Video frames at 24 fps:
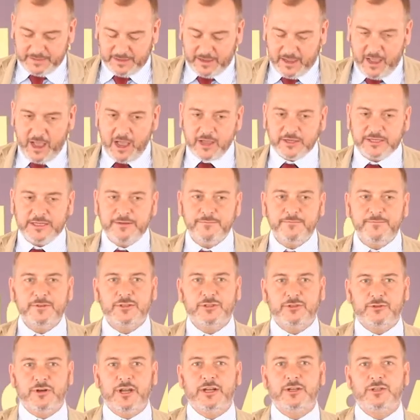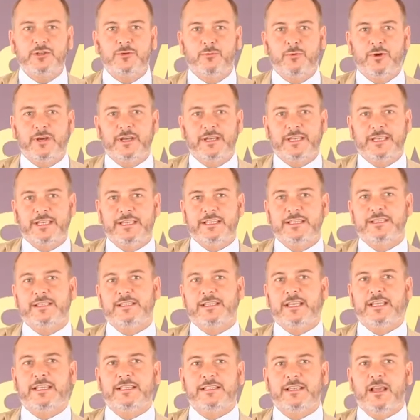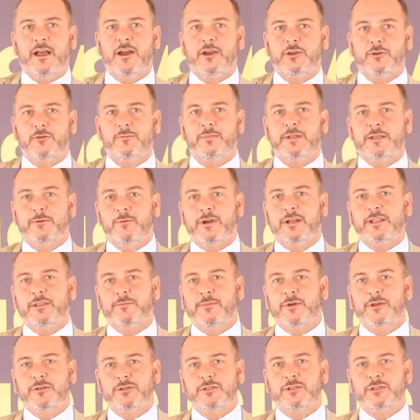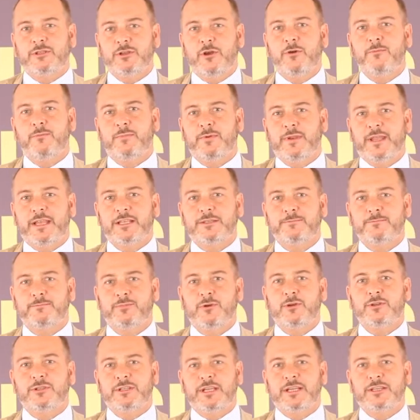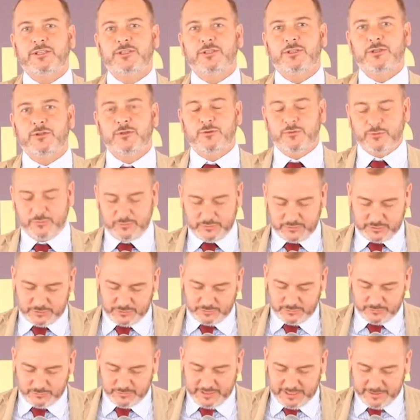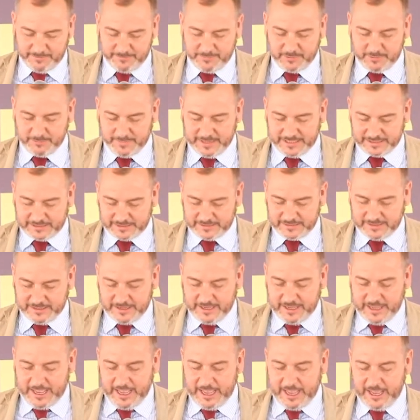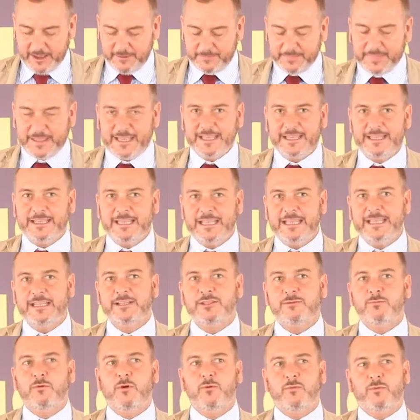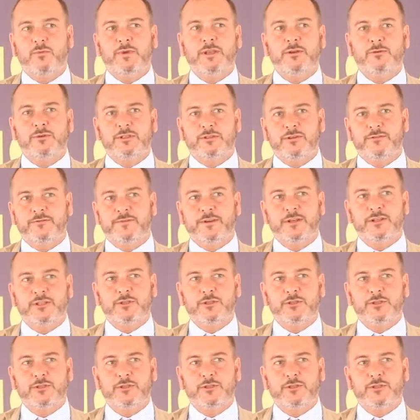Hard infrastructure work is arguably one of the most complex projects to implement. It needs what we always refer